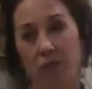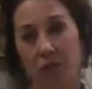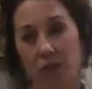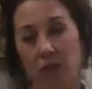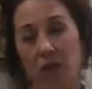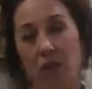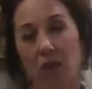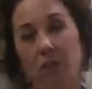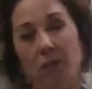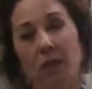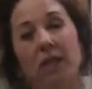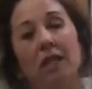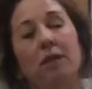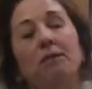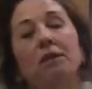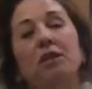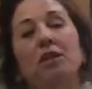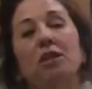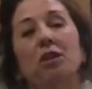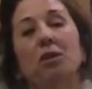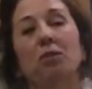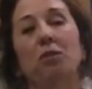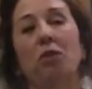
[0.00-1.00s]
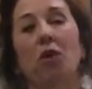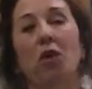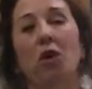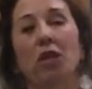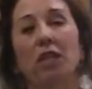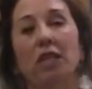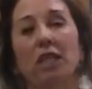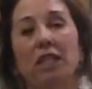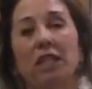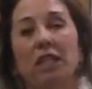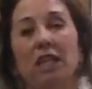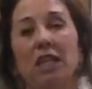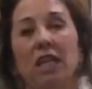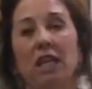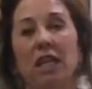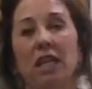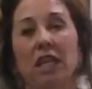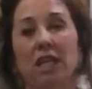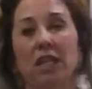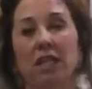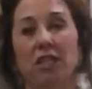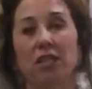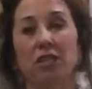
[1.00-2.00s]
condominium here in Portland
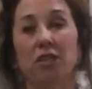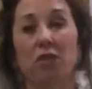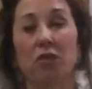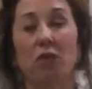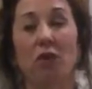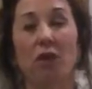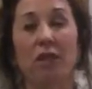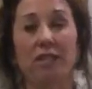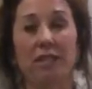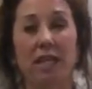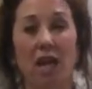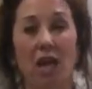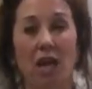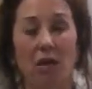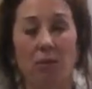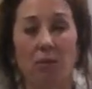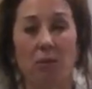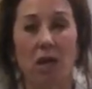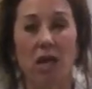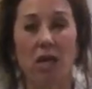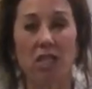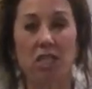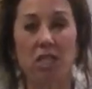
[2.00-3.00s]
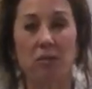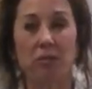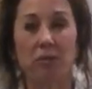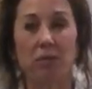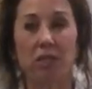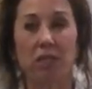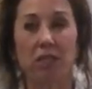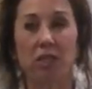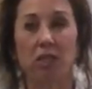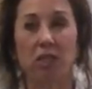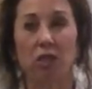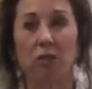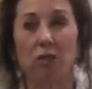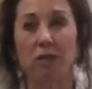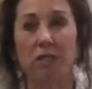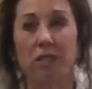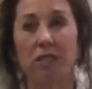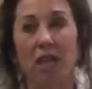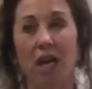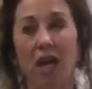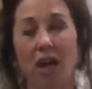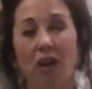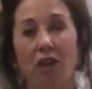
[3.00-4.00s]
to rent out, possibly you're going to
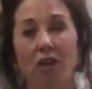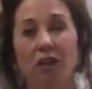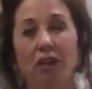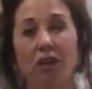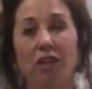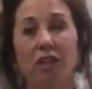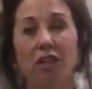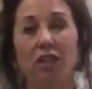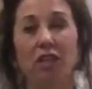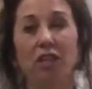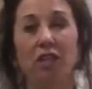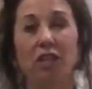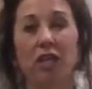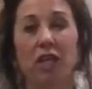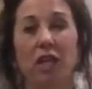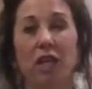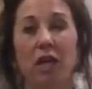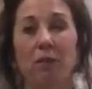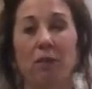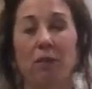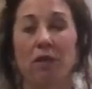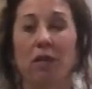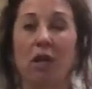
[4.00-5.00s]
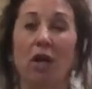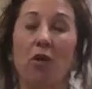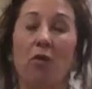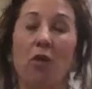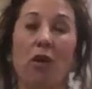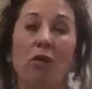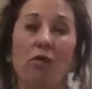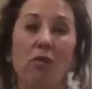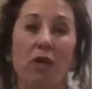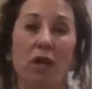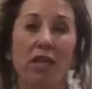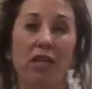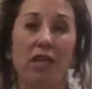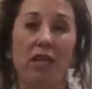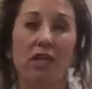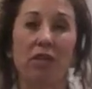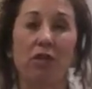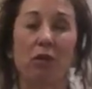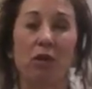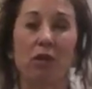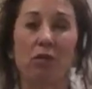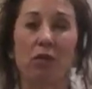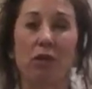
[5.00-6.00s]
retire here but not quite ready,
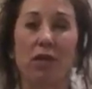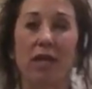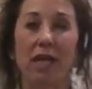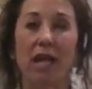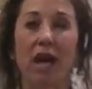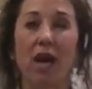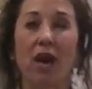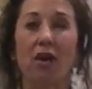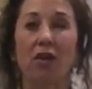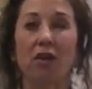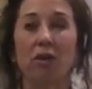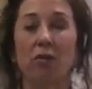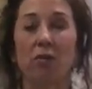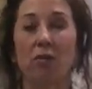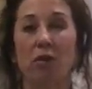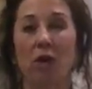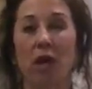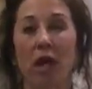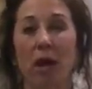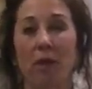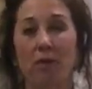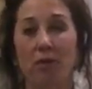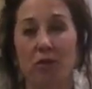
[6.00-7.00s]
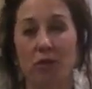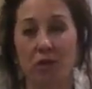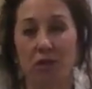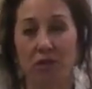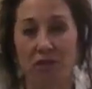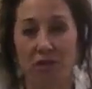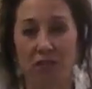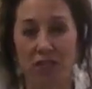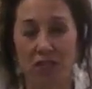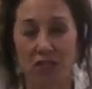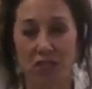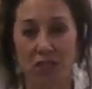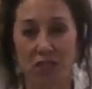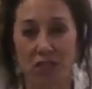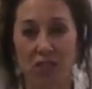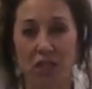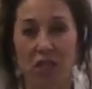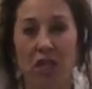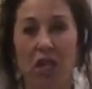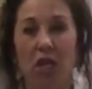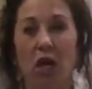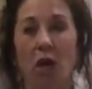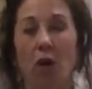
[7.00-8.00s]
you want to rent it out, or perhaps you're an
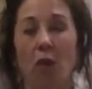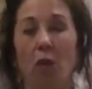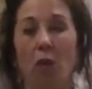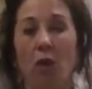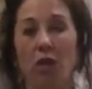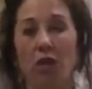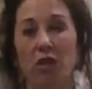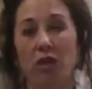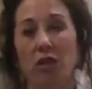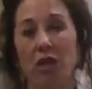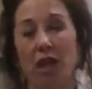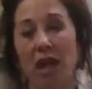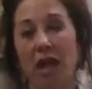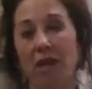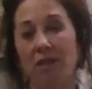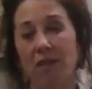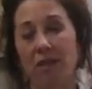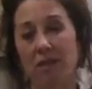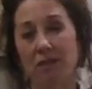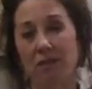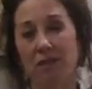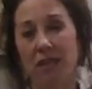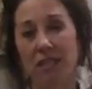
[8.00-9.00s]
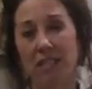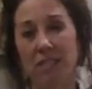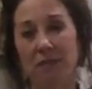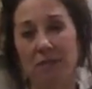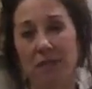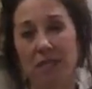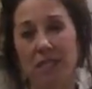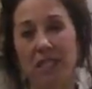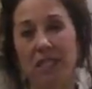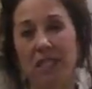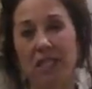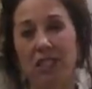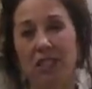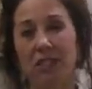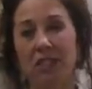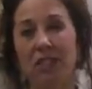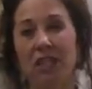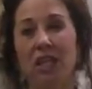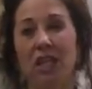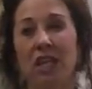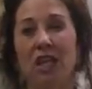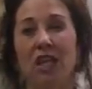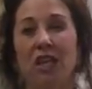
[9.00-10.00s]
investor wanting to have an investment
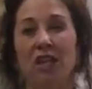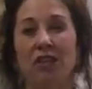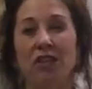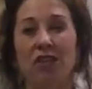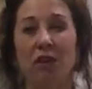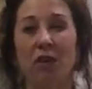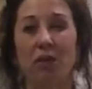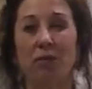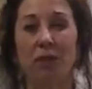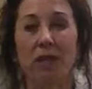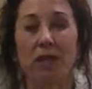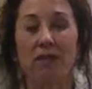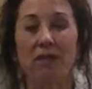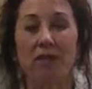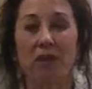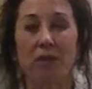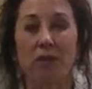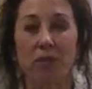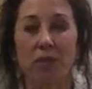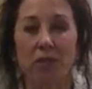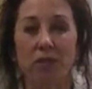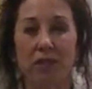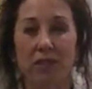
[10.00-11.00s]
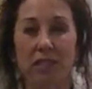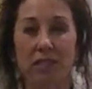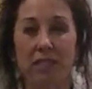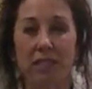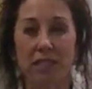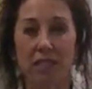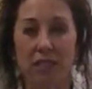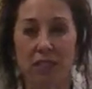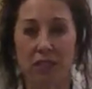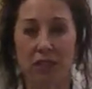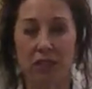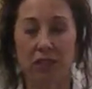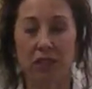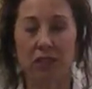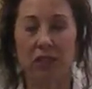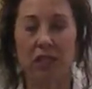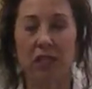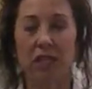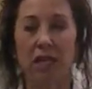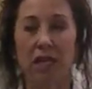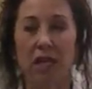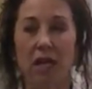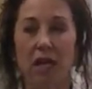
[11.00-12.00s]
here. So many of our buildings here
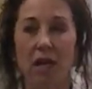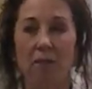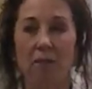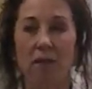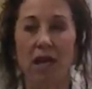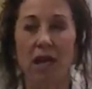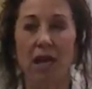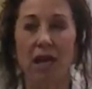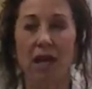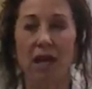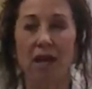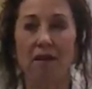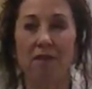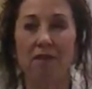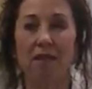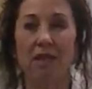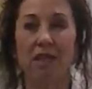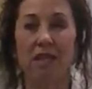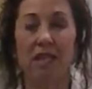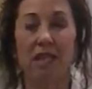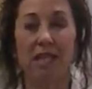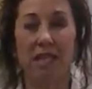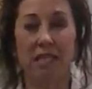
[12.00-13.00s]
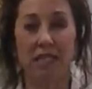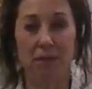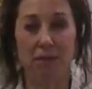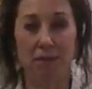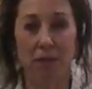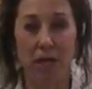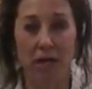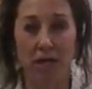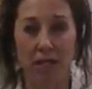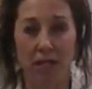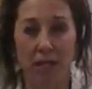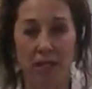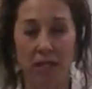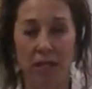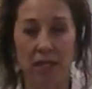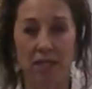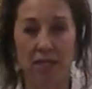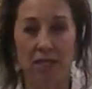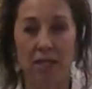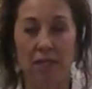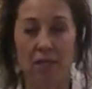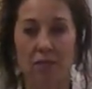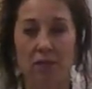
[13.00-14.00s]
have in the
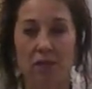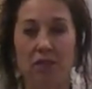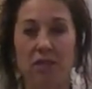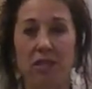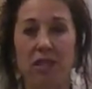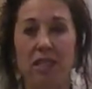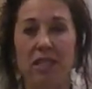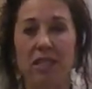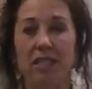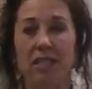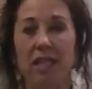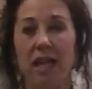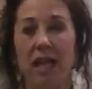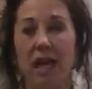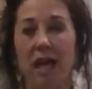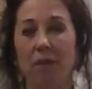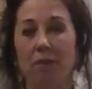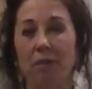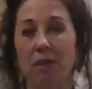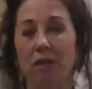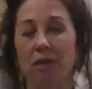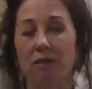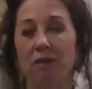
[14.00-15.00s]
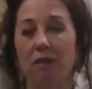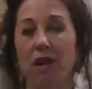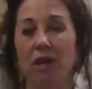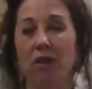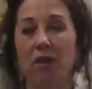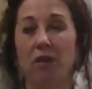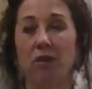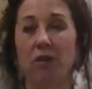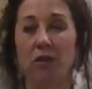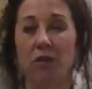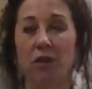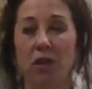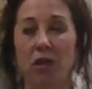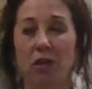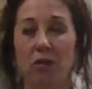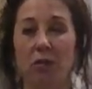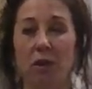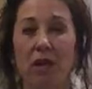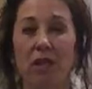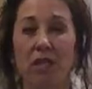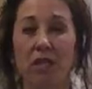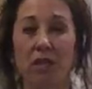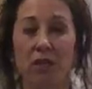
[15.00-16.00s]
bylaws a percentage cap of non-owner
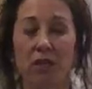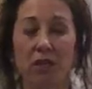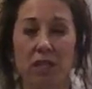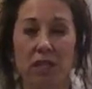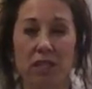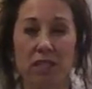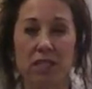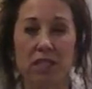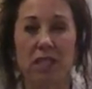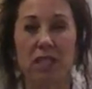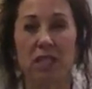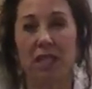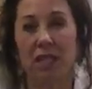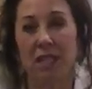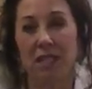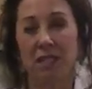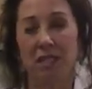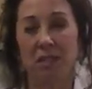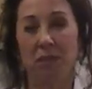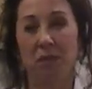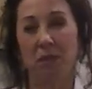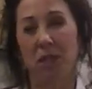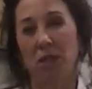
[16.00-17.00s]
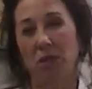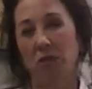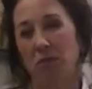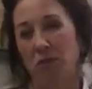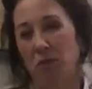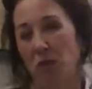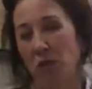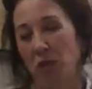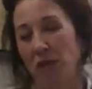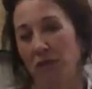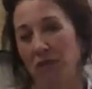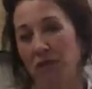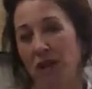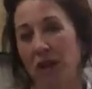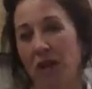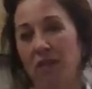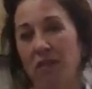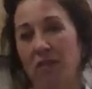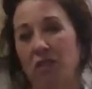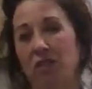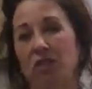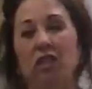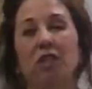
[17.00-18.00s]
occupied units, typically
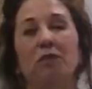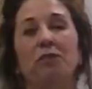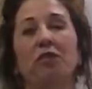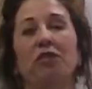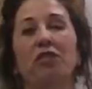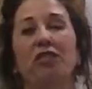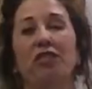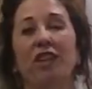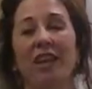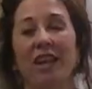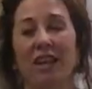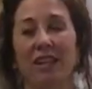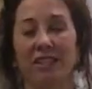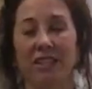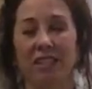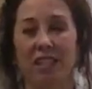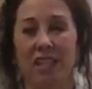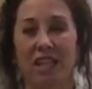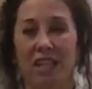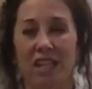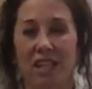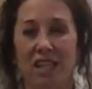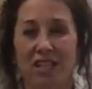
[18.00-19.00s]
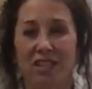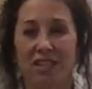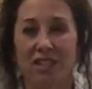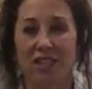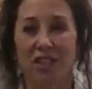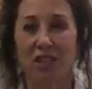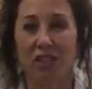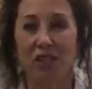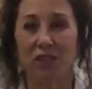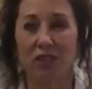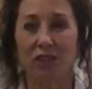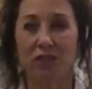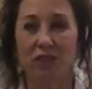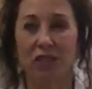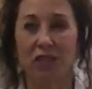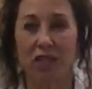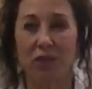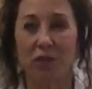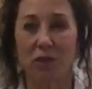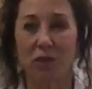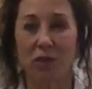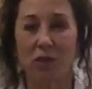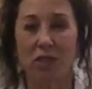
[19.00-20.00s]
25 to 30%. So
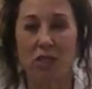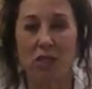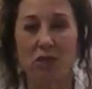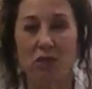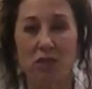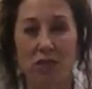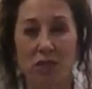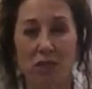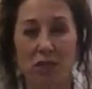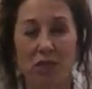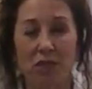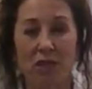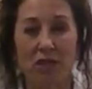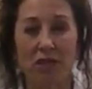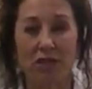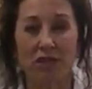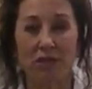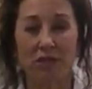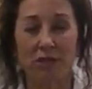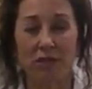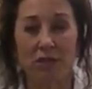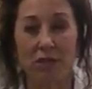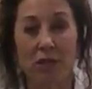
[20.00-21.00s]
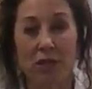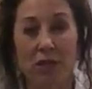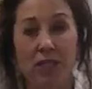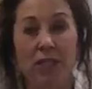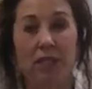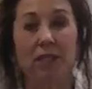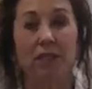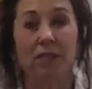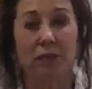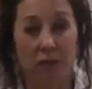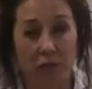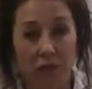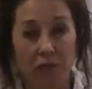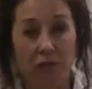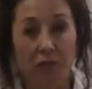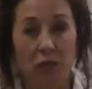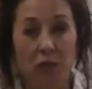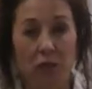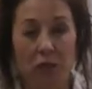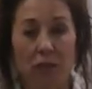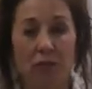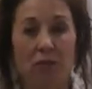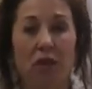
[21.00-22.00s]
what I do during the
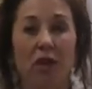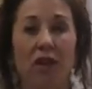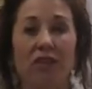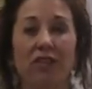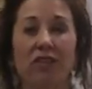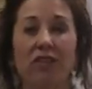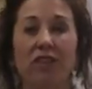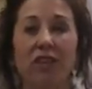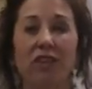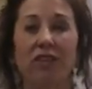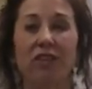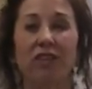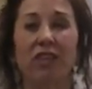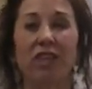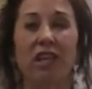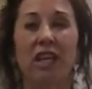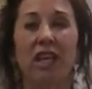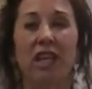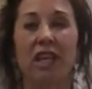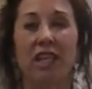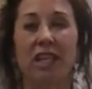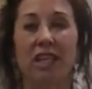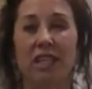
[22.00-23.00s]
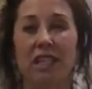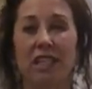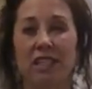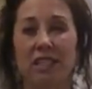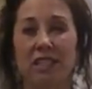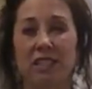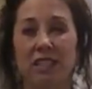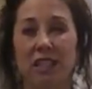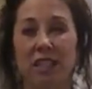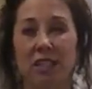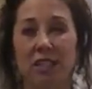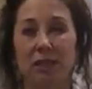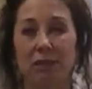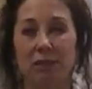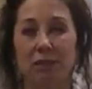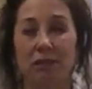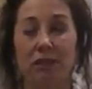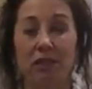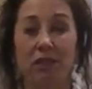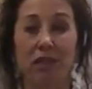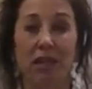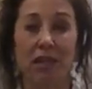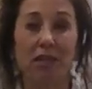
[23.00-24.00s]
viewing process is if
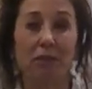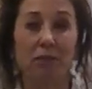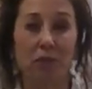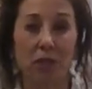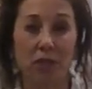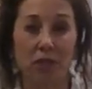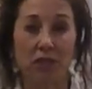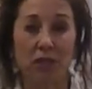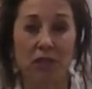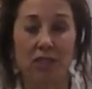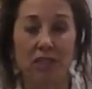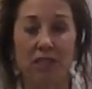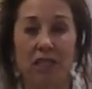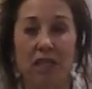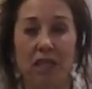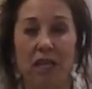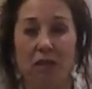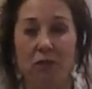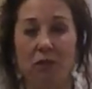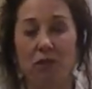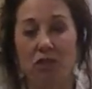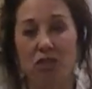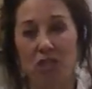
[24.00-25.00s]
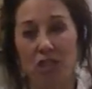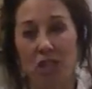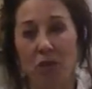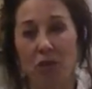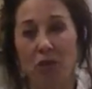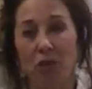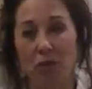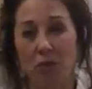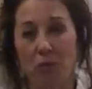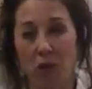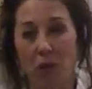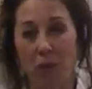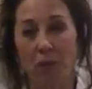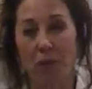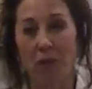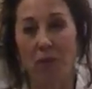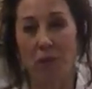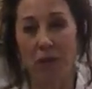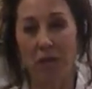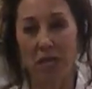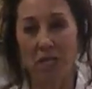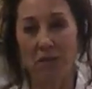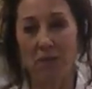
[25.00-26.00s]
you like a building, I would check with the property
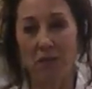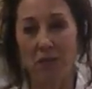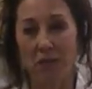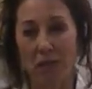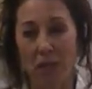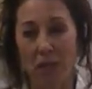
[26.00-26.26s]
management